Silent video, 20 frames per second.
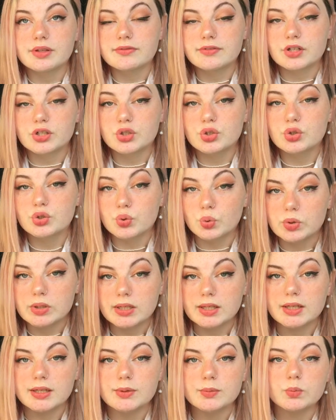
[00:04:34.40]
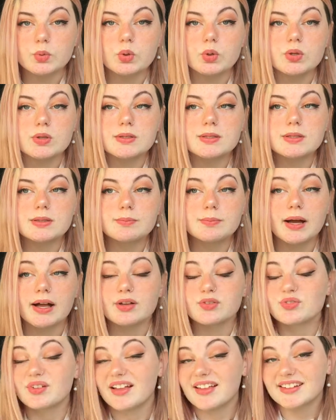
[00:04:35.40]
I Soter was
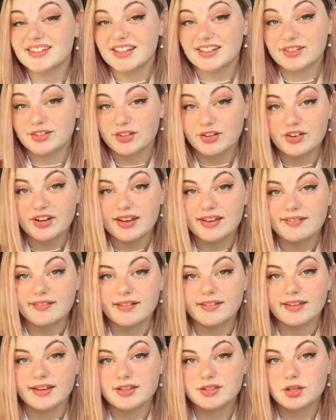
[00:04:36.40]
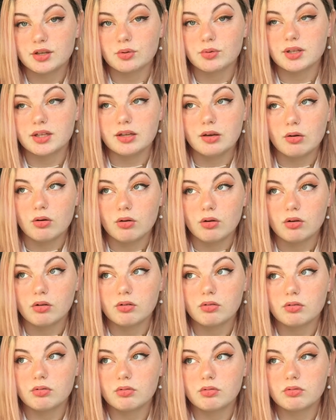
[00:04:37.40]
pals with Alexander the Great, and that's how he got
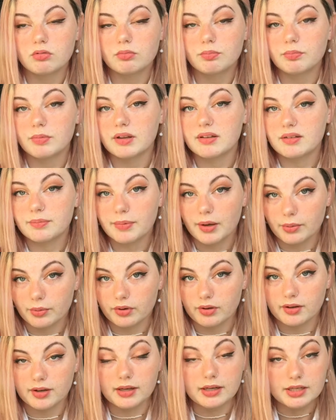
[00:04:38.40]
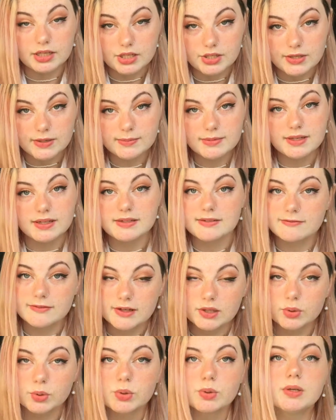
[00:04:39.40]
into power in Egypt as
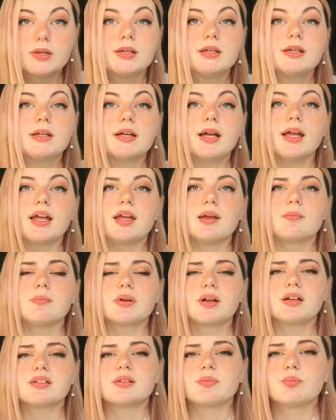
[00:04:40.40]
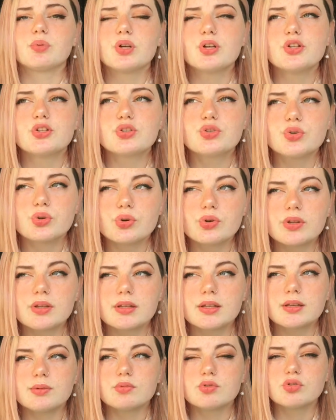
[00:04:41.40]
pharaoh, because I'm pretty sure that
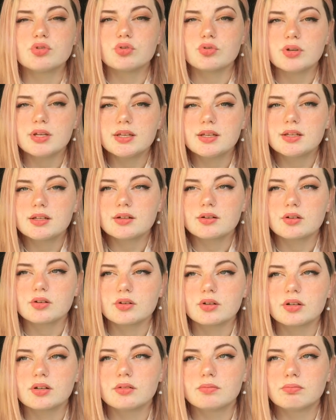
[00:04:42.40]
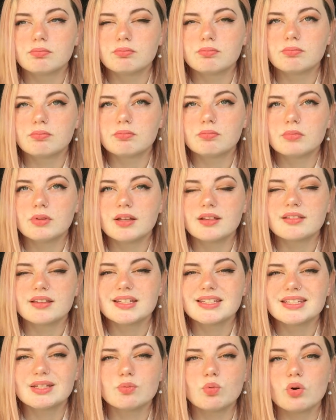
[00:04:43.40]
he was Greek, or at
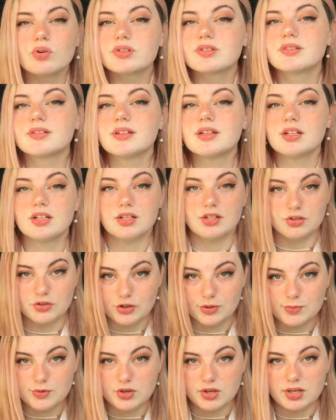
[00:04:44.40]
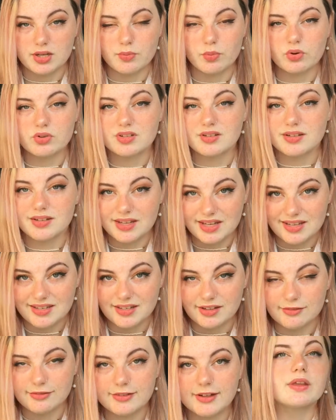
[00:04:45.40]
least he wasn't Egyptian, he wasn't
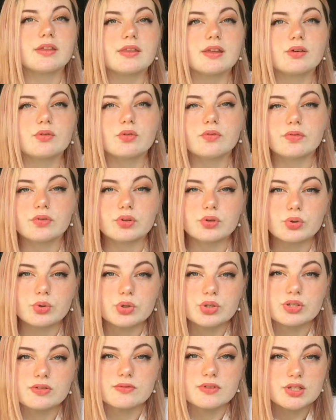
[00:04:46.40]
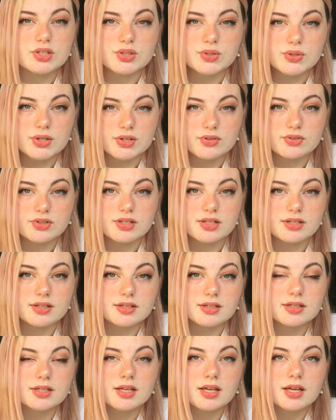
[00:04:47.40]
native. And then over the course of these 200 years,